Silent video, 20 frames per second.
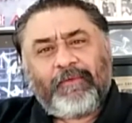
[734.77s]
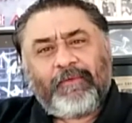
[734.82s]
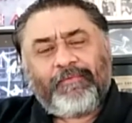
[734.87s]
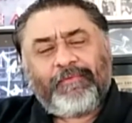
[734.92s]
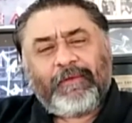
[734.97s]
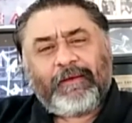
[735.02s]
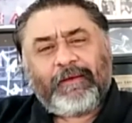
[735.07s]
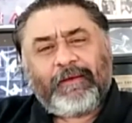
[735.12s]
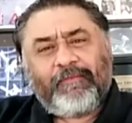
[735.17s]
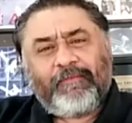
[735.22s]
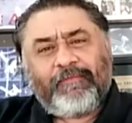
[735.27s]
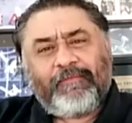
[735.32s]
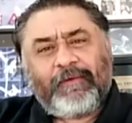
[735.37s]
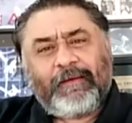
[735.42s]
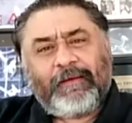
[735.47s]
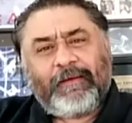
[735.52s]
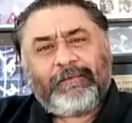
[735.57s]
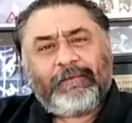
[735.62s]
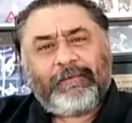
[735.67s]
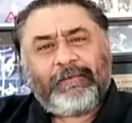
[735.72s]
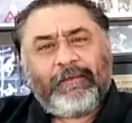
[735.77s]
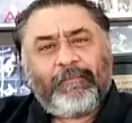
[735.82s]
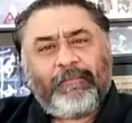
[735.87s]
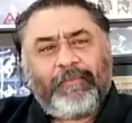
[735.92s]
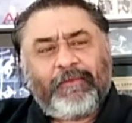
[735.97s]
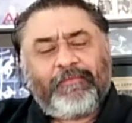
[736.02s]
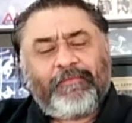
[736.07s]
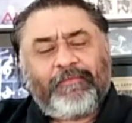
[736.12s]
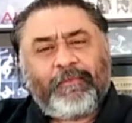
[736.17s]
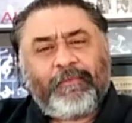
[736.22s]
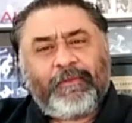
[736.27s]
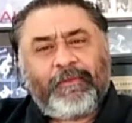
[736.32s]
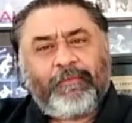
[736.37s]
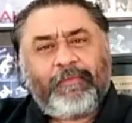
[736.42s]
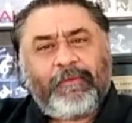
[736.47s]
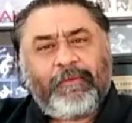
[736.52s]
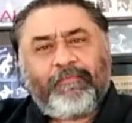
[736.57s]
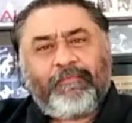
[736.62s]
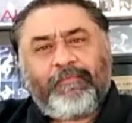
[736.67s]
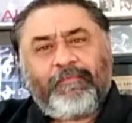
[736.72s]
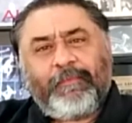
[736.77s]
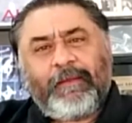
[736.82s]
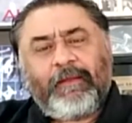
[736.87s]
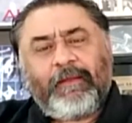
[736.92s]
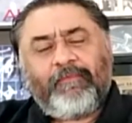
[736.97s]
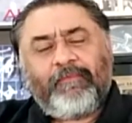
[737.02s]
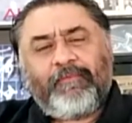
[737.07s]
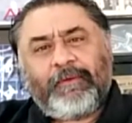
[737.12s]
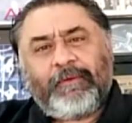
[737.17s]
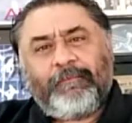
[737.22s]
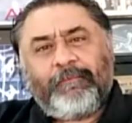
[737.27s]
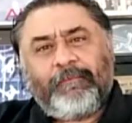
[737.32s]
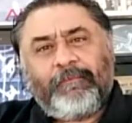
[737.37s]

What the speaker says: that I was not going to fight. And they placed some other people in California.